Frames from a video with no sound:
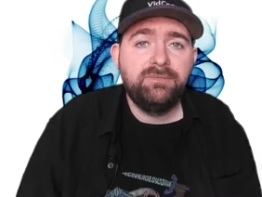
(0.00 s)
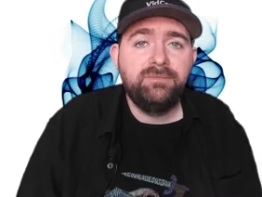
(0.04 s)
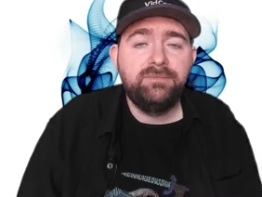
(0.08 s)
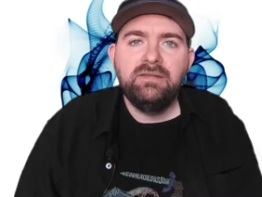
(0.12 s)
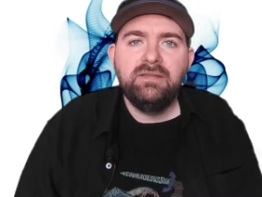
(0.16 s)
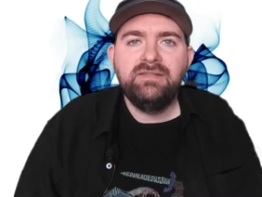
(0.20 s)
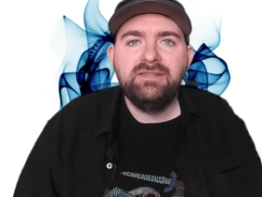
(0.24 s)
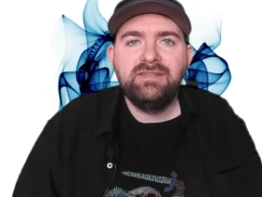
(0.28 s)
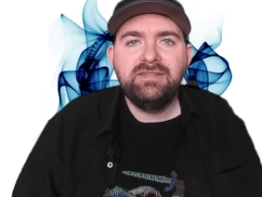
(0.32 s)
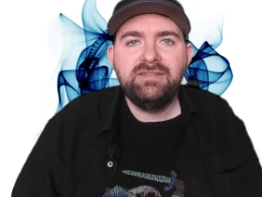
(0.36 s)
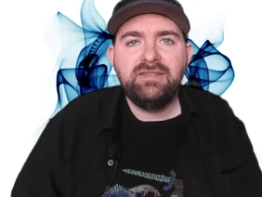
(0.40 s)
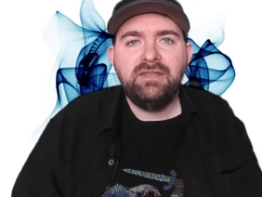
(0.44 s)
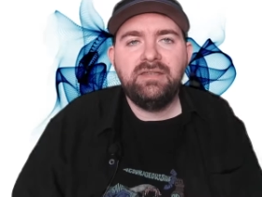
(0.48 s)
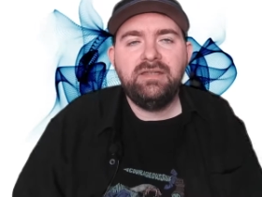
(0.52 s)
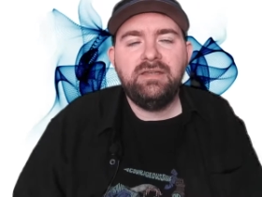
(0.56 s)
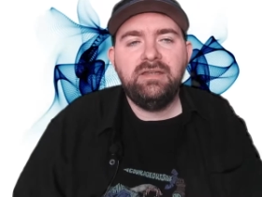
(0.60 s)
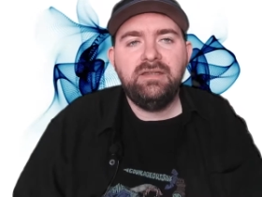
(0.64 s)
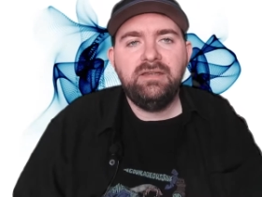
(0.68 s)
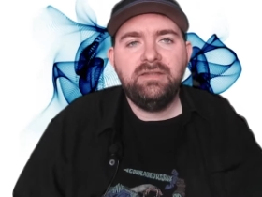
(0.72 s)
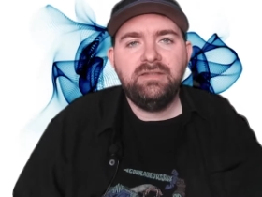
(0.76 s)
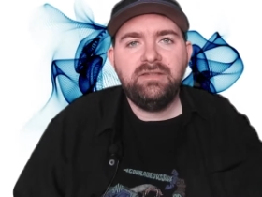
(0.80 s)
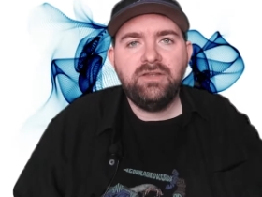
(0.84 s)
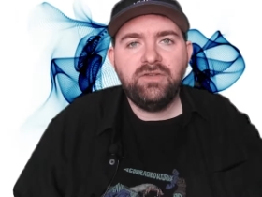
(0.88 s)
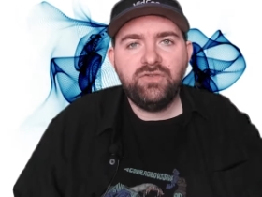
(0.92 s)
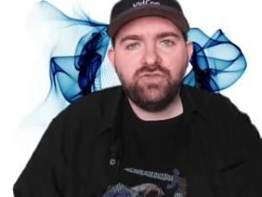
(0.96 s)
This is
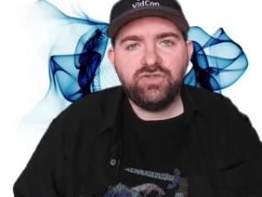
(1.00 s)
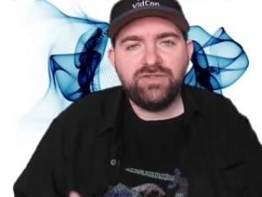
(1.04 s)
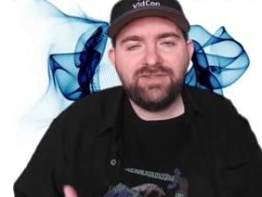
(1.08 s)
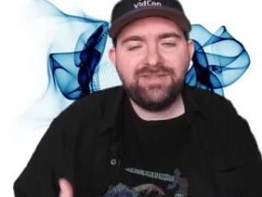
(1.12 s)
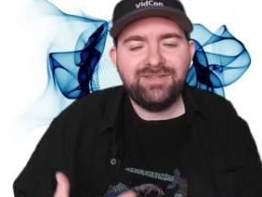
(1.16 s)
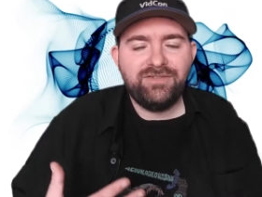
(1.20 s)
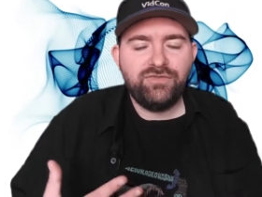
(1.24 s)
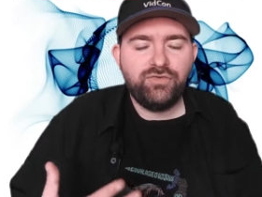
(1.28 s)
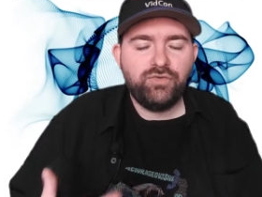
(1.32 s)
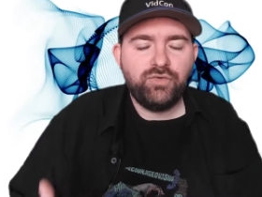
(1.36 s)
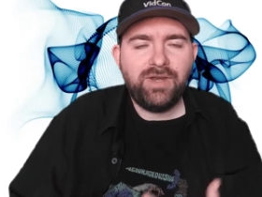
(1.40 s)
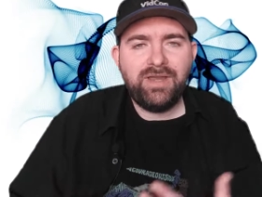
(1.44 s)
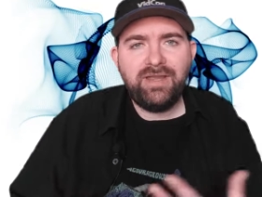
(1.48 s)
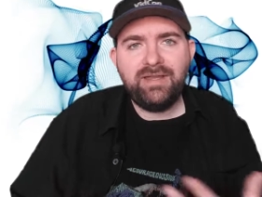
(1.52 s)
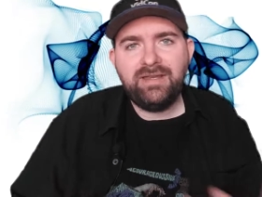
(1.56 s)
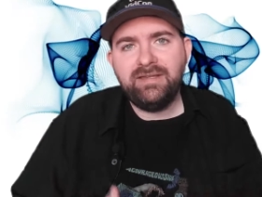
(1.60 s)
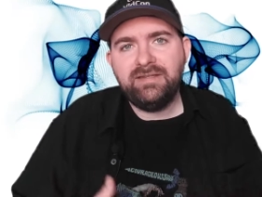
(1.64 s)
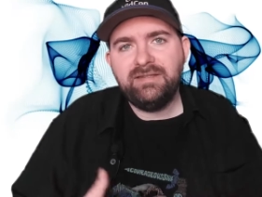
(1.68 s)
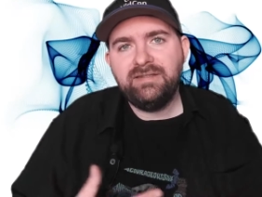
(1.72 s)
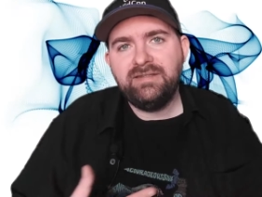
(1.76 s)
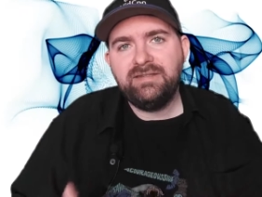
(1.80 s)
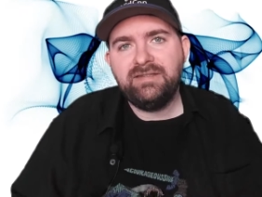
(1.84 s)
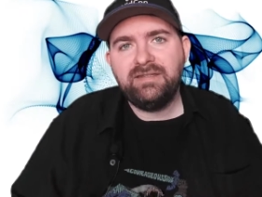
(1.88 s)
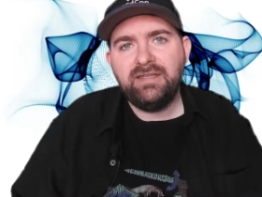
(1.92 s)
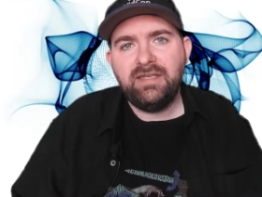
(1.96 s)
a Dungeons and
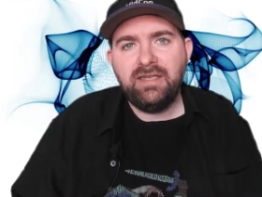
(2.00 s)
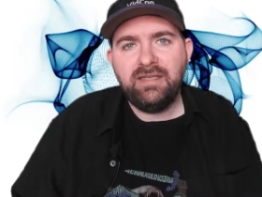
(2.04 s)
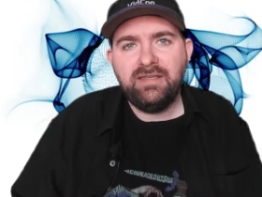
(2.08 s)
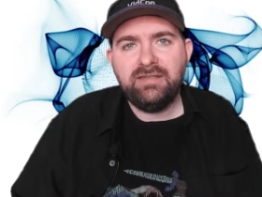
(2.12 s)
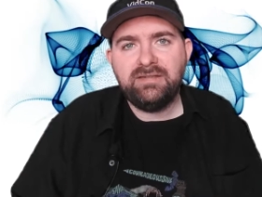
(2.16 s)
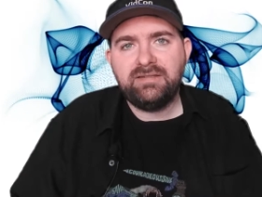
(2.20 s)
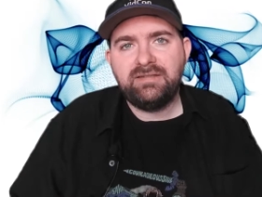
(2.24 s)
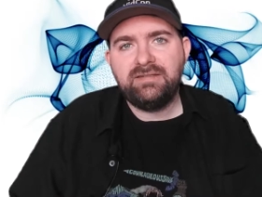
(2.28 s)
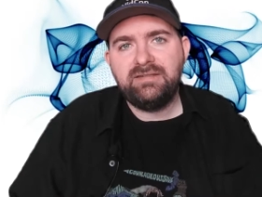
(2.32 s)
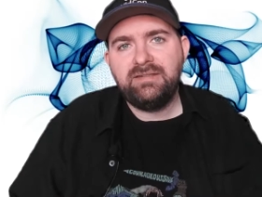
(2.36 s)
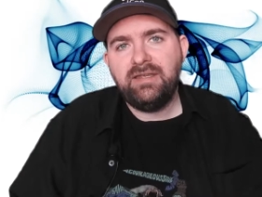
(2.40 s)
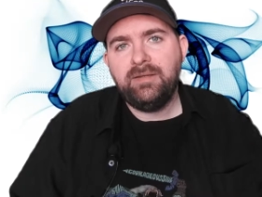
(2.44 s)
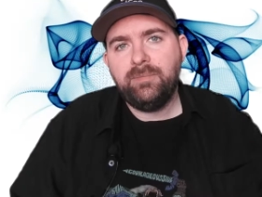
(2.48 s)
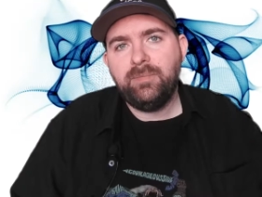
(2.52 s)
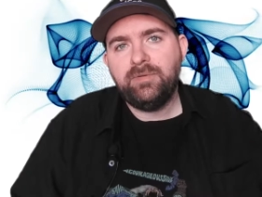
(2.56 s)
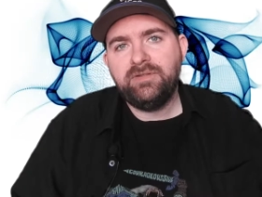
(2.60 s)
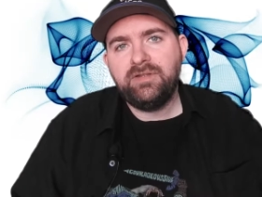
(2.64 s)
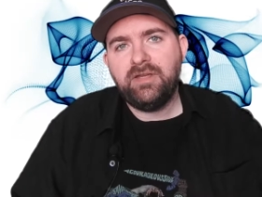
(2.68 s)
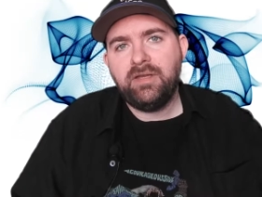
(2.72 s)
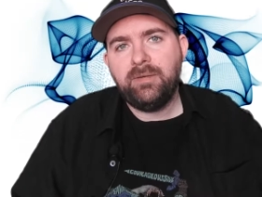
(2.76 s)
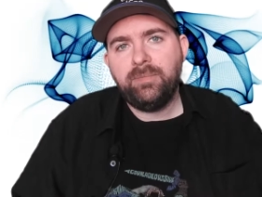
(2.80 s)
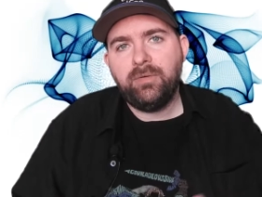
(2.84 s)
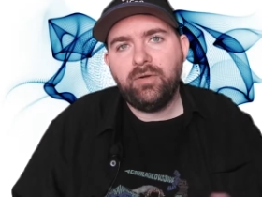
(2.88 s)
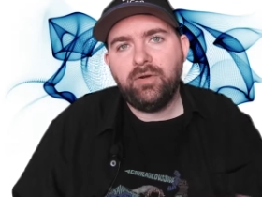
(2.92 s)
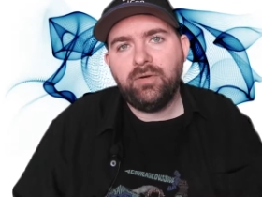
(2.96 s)
Dragons-esque
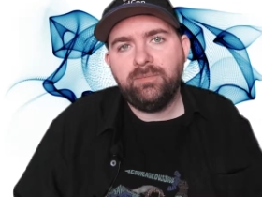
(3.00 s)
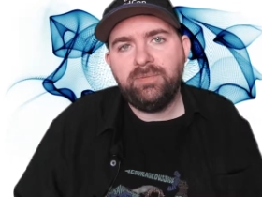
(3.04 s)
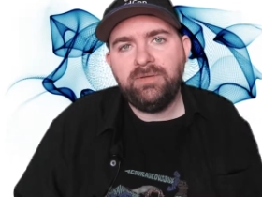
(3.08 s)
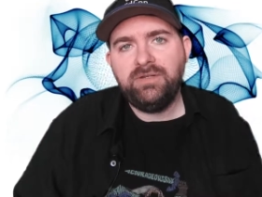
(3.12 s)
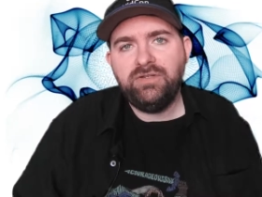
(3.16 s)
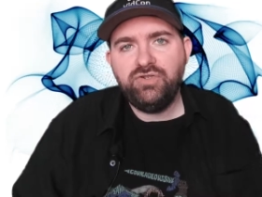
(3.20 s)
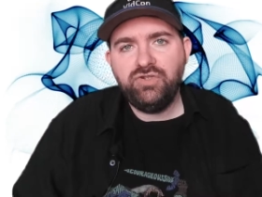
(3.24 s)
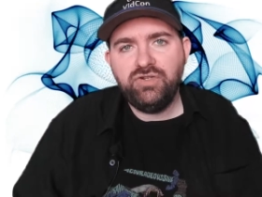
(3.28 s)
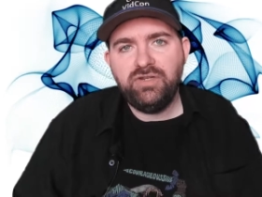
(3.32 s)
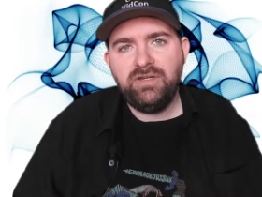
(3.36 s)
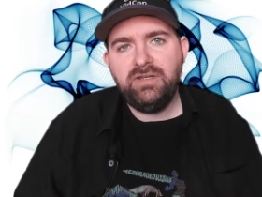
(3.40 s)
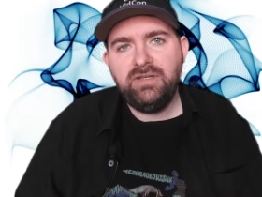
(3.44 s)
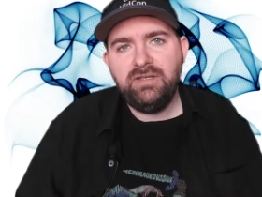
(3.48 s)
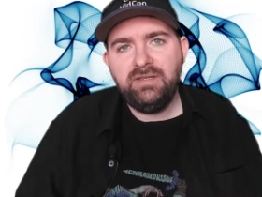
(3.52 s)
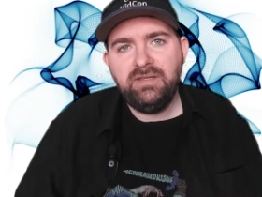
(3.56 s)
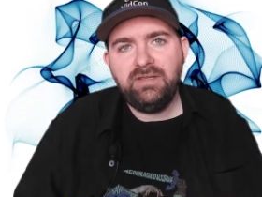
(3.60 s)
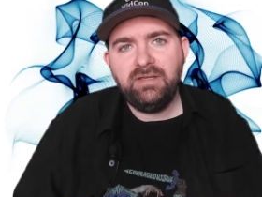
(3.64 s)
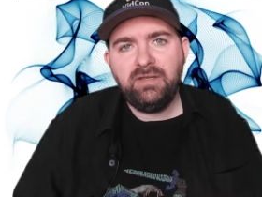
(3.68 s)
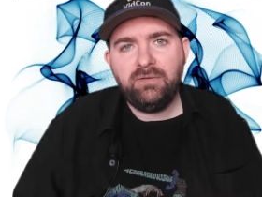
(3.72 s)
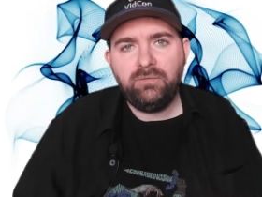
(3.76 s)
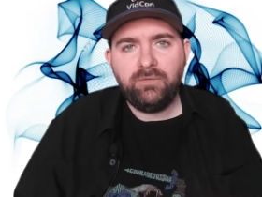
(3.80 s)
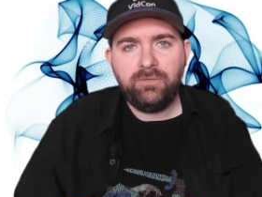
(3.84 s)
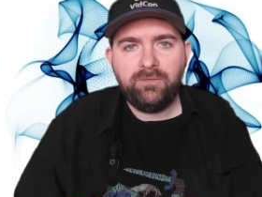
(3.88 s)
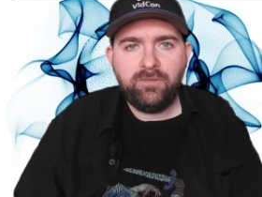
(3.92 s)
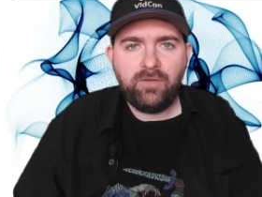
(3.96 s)
tabletop RPG
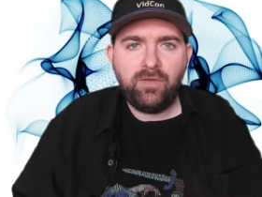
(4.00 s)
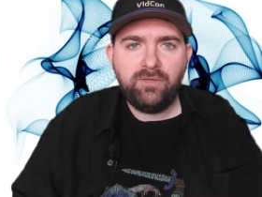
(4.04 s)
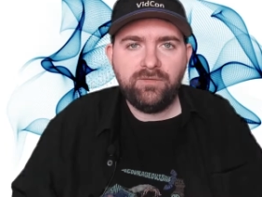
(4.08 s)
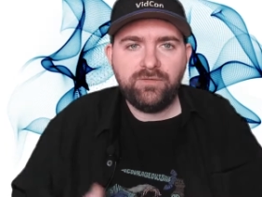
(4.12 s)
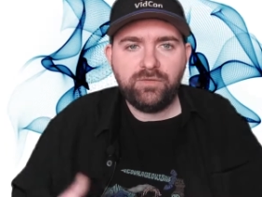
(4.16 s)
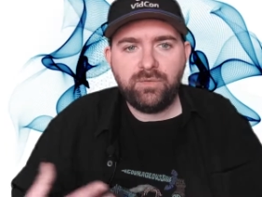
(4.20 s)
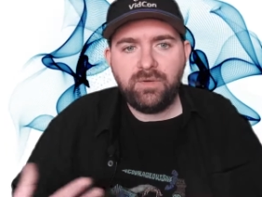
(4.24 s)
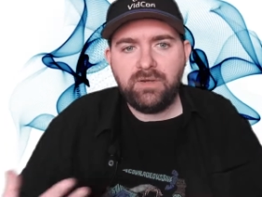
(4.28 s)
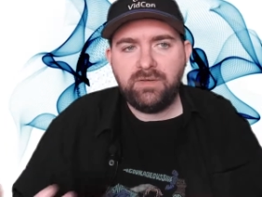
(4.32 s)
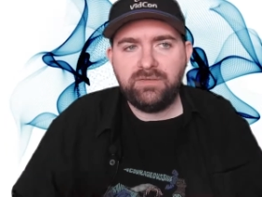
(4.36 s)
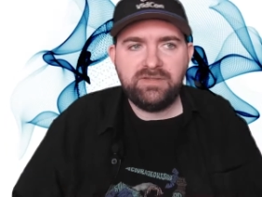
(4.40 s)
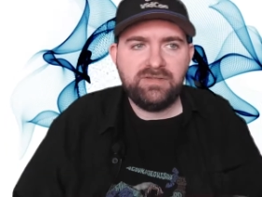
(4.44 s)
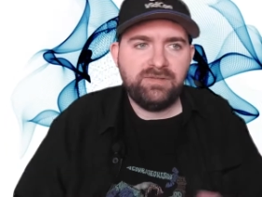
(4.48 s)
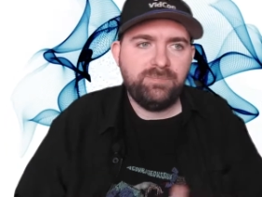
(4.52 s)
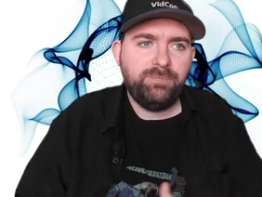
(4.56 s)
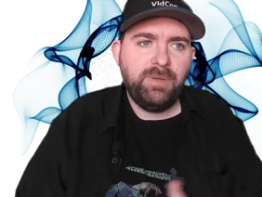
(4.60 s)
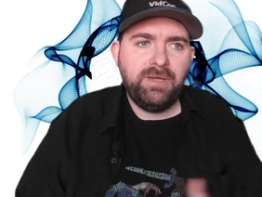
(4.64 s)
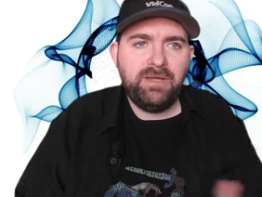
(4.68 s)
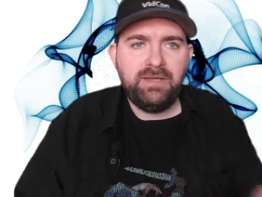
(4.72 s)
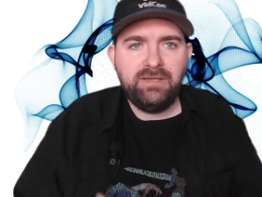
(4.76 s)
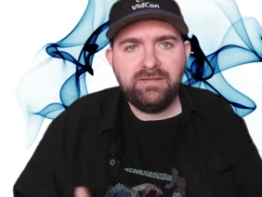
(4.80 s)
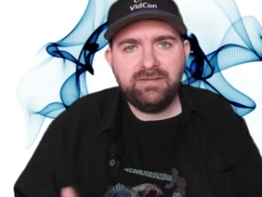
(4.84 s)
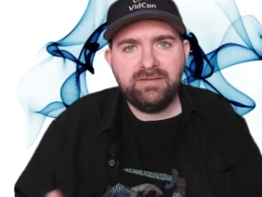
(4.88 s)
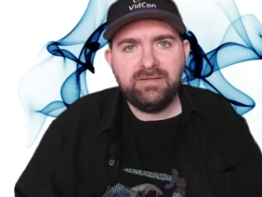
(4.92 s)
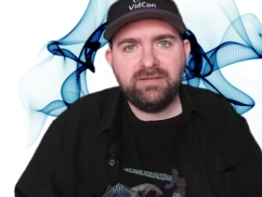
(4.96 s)
that revolves around
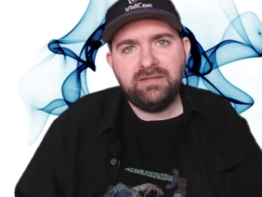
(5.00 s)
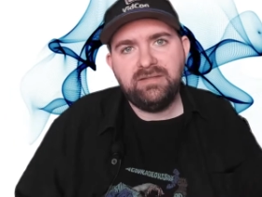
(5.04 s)
space